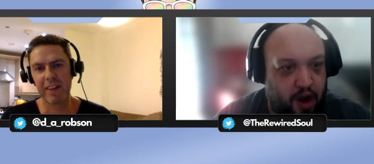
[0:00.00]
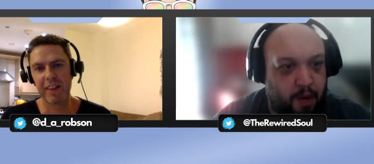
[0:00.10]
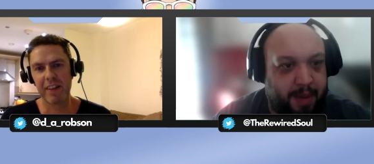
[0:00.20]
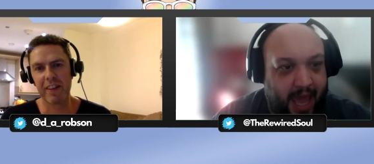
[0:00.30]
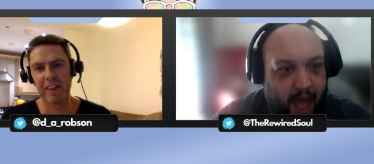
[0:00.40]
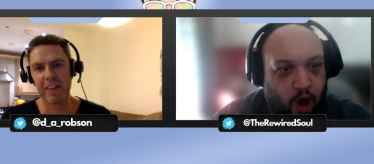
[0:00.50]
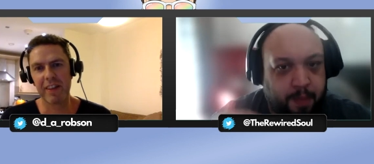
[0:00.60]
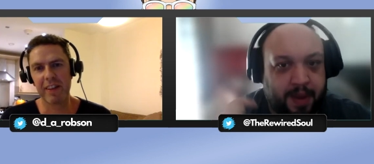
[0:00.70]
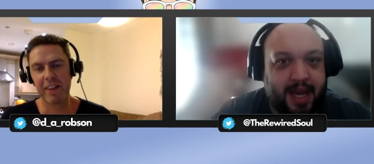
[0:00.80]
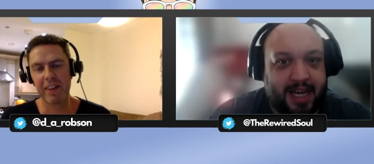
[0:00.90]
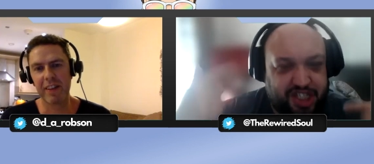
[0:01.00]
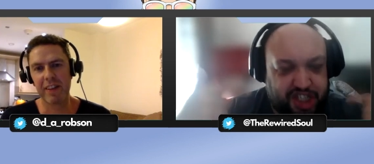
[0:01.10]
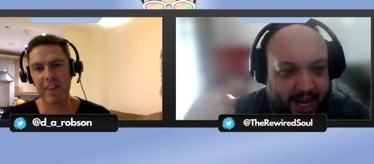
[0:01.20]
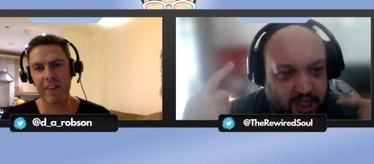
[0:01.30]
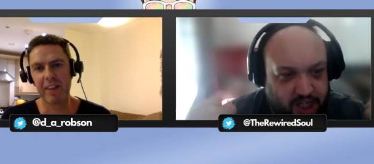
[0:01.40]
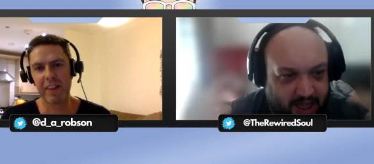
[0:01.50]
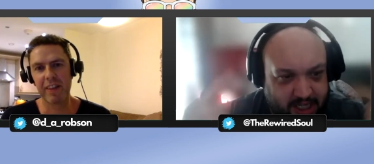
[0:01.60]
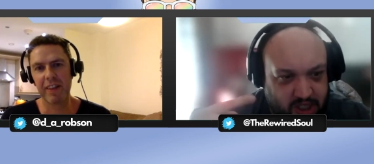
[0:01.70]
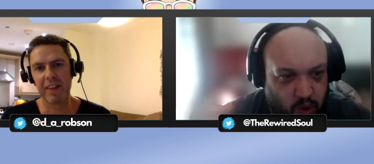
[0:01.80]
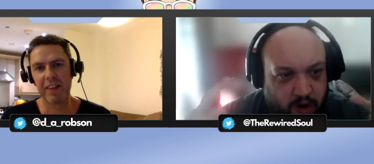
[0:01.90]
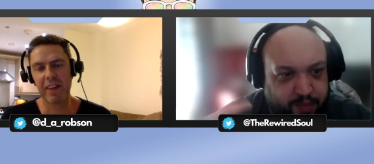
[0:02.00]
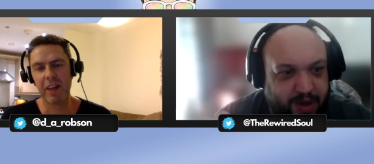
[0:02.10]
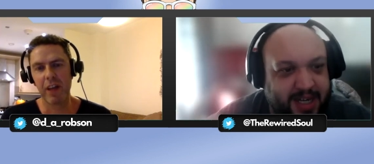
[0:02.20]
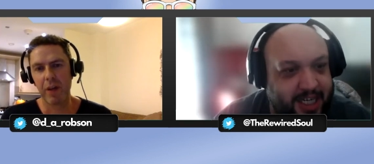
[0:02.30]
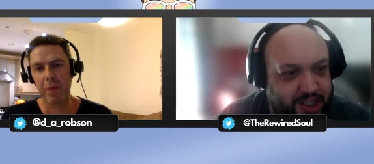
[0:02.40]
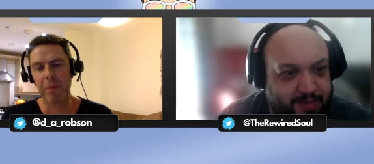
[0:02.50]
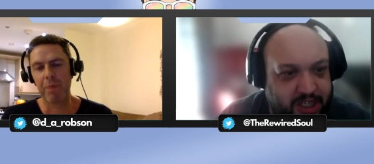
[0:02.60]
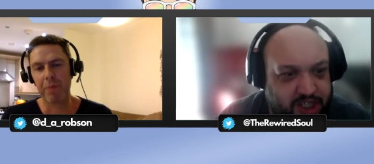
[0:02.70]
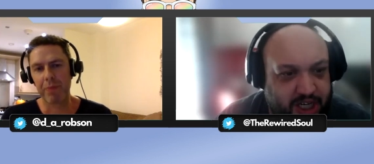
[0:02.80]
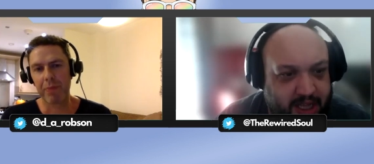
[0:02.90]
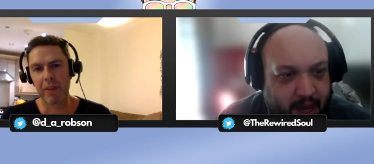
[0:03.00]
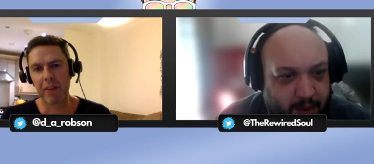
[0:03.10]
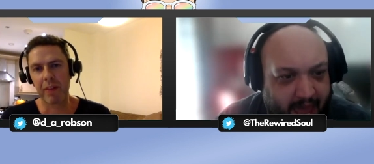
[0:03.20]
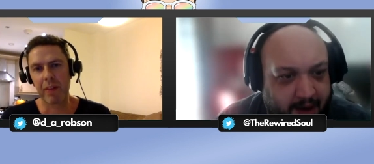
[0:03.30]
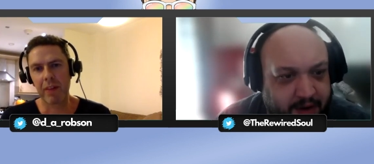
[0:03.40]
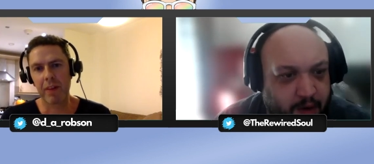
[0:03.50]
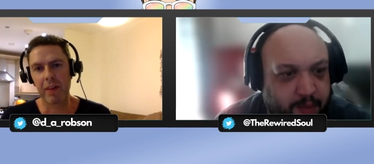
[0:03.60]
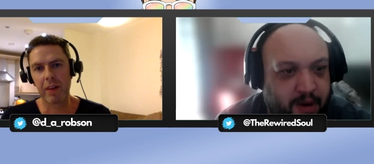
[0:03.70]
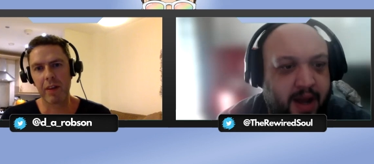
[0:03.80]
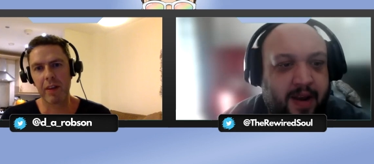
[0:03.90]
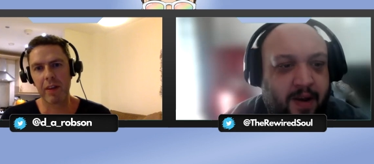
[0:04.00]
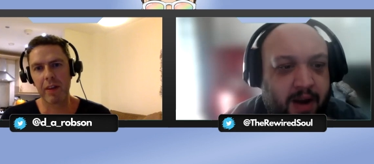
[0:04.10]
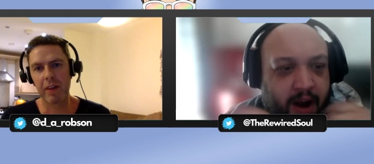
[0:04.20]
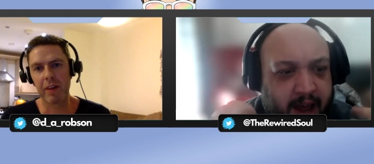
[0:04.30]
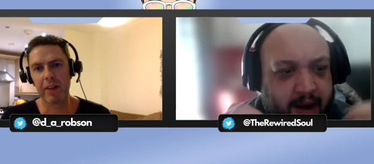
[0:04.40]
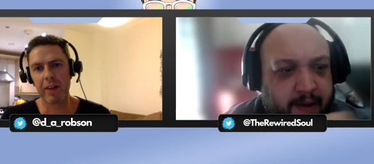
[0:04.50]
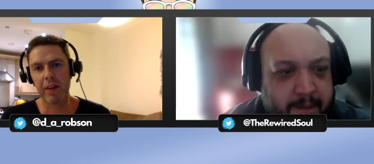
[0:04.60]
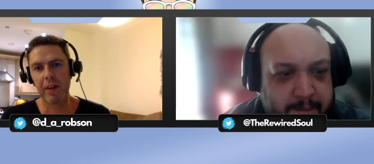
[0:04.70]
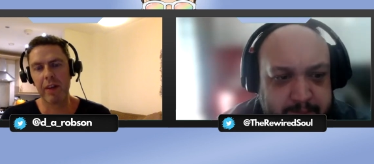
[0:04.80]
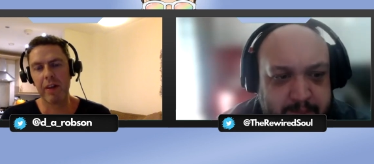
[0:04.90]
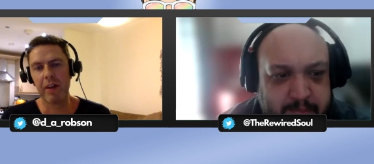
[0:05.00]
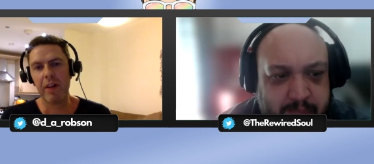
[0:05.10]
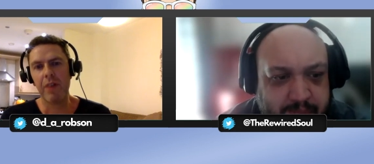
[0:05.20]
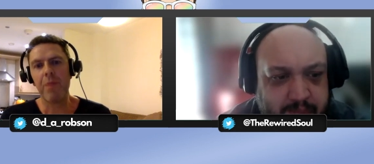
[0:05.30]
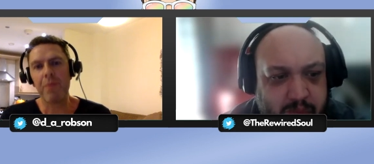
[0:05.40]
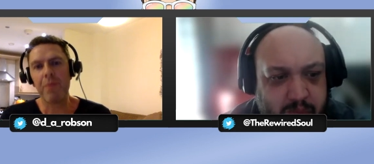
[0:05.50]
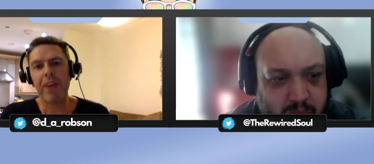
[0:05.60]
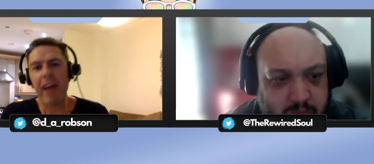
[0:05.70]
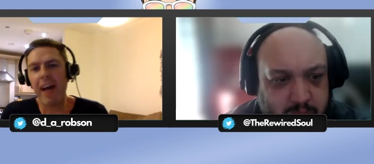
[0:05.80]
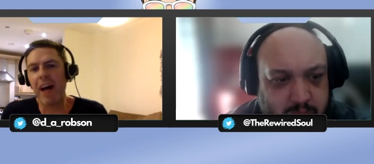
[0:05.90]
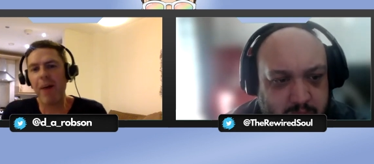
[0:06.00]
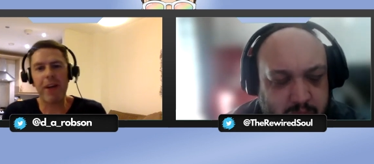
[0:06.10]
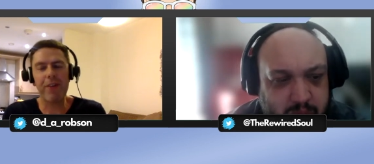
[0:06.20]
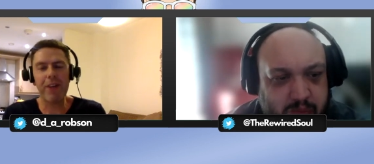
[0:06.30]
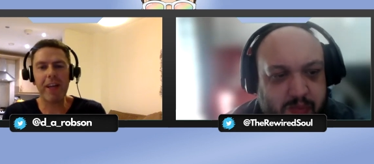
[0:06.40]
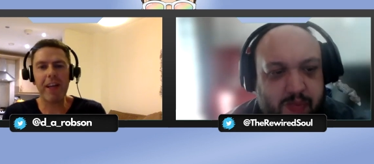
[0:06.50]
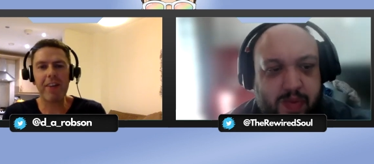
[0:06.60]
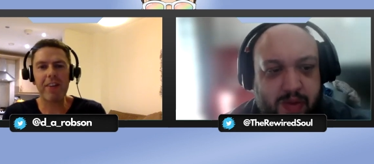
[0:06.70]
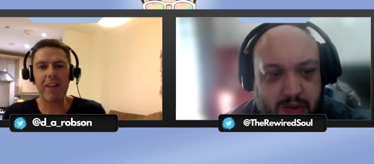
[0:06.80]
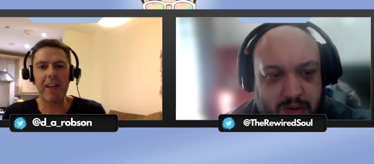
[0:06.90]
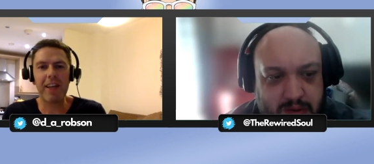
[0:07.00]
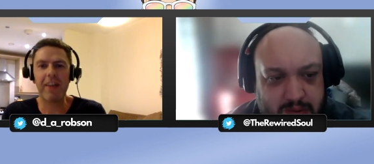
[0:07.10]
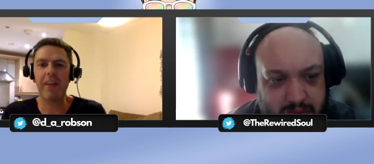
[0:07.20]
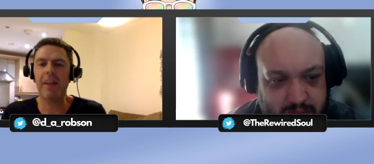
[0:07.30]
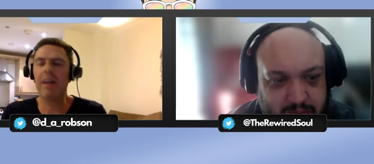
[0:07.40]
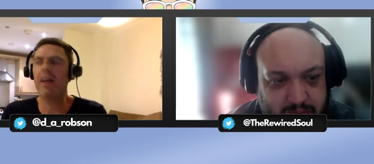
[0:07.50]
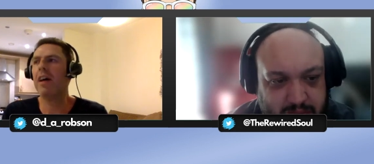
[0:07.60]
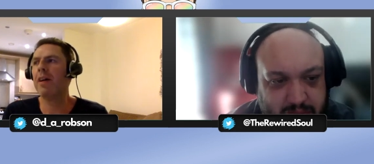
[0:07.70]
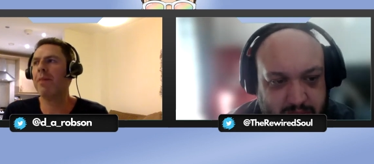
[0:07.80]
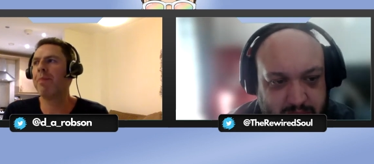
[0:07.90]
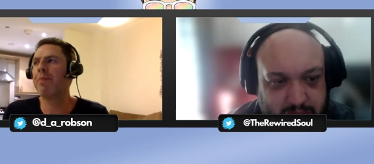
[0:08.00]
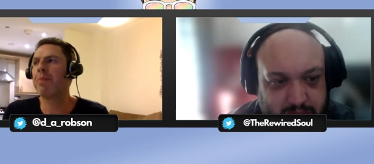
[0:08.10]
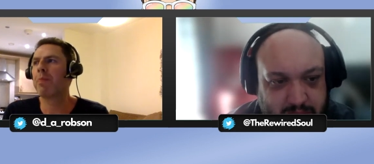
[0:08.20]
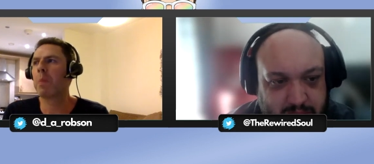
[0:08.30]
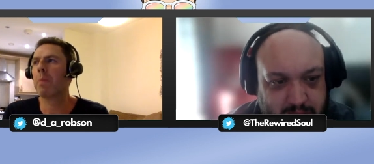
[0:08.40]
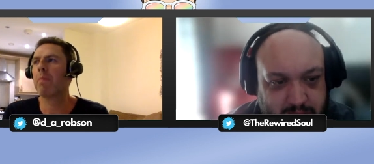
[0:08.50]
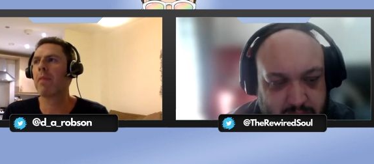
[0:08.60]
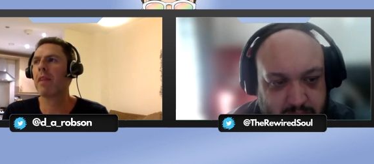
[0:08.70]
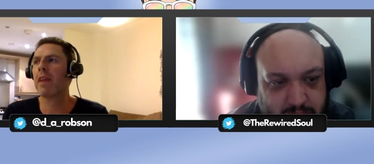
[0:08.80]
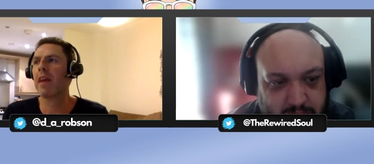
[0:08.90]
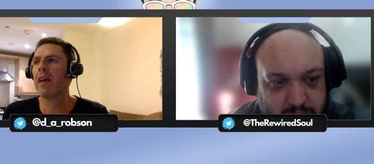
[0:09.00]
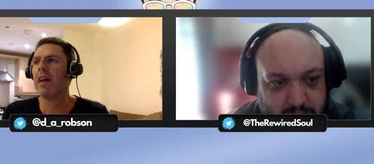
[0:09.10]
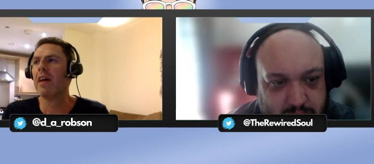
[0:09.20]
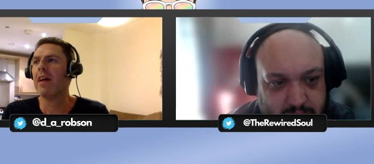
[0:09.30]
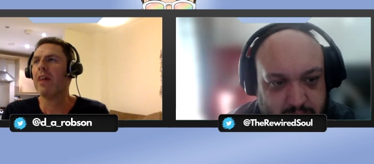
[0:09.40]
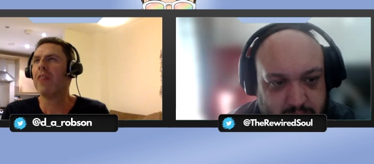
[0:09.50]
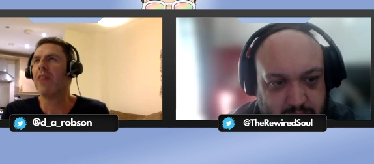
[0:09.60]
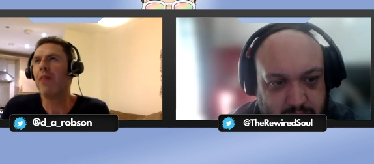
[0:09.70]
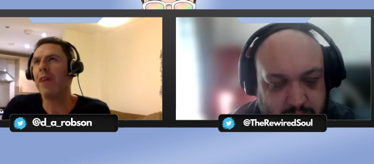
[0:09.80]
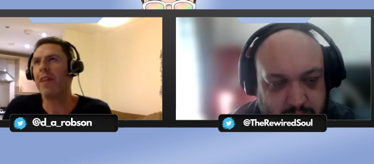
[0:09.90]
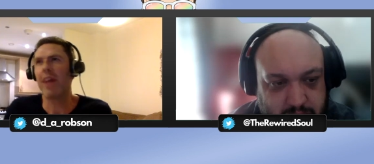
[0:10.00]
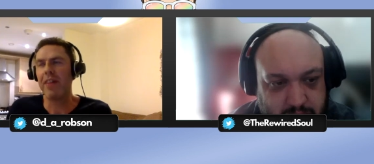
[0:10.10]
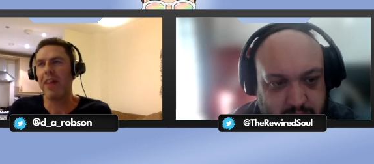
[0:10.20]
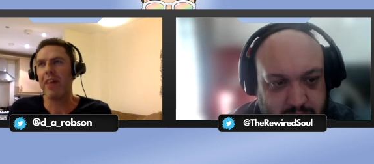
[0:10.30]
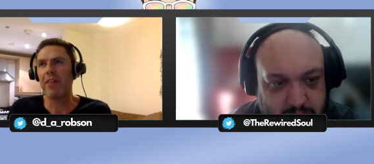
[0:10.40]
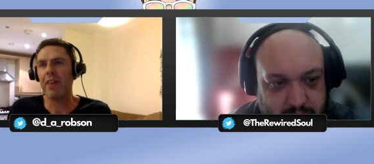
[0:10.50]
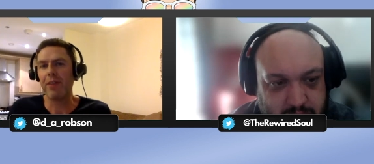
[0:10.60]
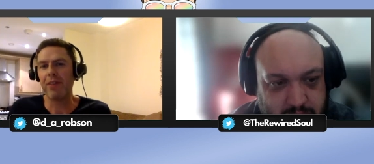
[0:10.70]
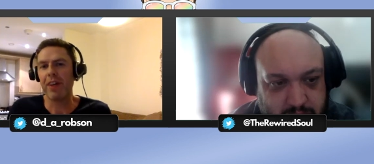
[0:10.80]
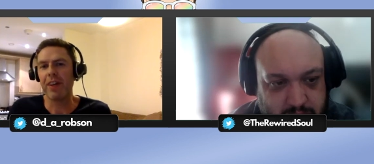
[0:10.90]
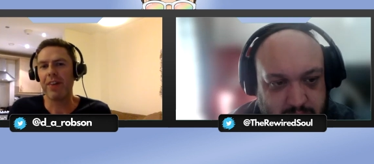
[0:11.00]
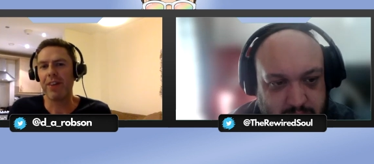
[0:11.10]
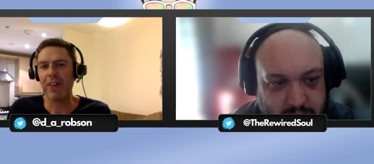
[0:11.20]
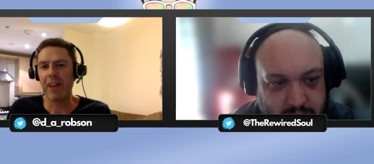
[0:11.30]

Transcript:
Speaker 1: therapy help changing this sort of prediction machine that we have in our brain in our head
Speaker 2: yeah i mean i think it's like um so i think that that's another sign of ad-